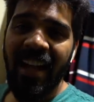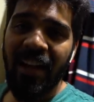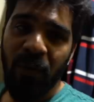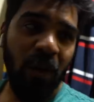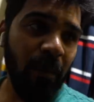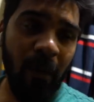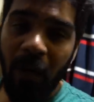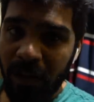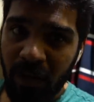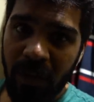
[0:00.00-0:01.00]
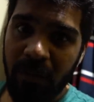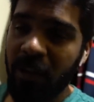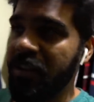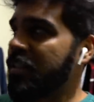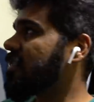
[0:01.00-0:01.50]
I do all my voiceovers
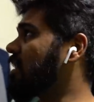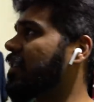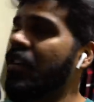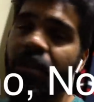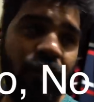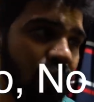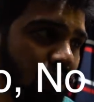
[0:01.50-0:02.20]
because there are a lot of